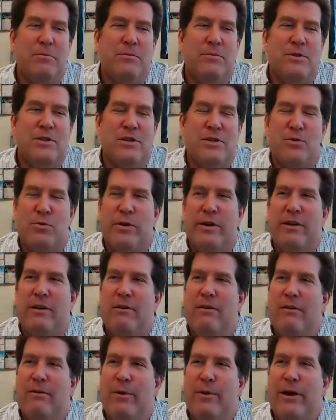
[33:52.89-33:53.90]
since
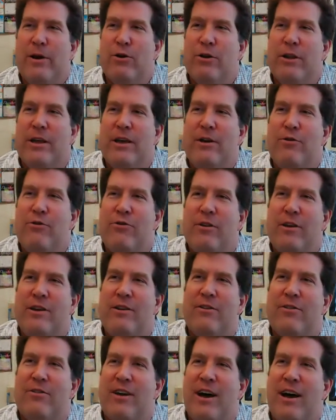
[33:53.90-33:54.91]
we only usually
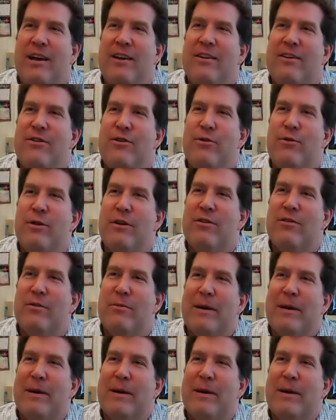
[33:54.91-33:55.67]
decide to do this